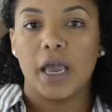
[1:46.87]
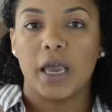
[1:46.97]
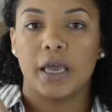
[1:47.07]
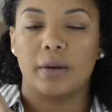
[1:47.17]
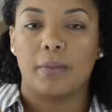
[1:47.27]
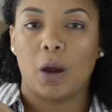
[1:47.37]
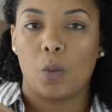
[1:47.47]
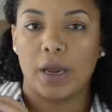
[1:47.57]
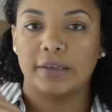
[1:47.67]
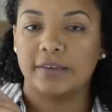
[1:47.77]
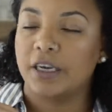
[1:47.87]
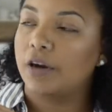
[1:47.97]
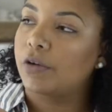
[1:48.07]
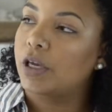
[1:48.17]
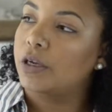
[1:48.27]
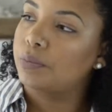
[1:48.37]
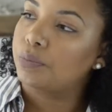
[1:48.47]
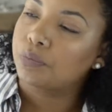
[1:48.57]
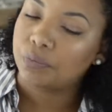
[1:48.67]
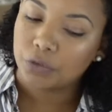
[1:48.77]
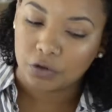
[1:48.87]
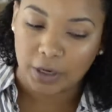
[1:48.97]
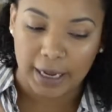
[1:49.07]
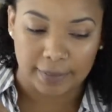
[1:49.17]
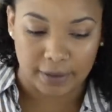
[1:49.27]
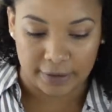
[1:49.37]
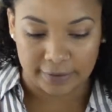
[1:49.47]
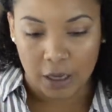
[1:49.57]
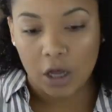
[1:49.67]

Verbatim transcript: in my waist area so I got this